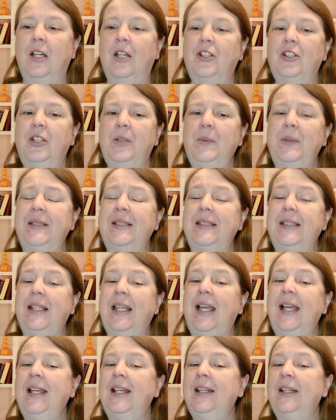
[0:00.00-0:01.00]
She was
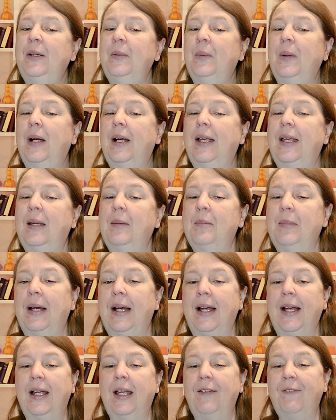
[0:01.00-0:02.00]
slightly rocking
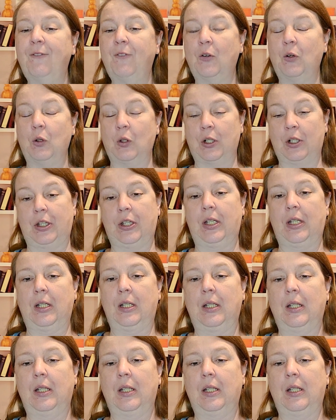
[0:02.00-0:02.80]
back and forth.